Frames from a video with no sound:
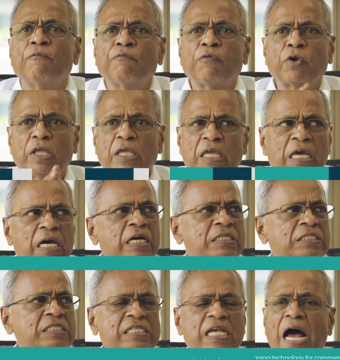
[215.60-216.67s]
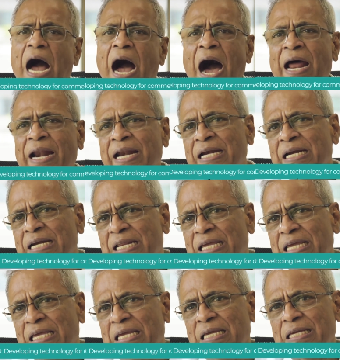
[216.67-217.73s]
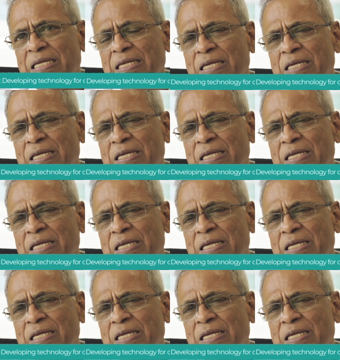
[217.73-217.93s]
For years, R&D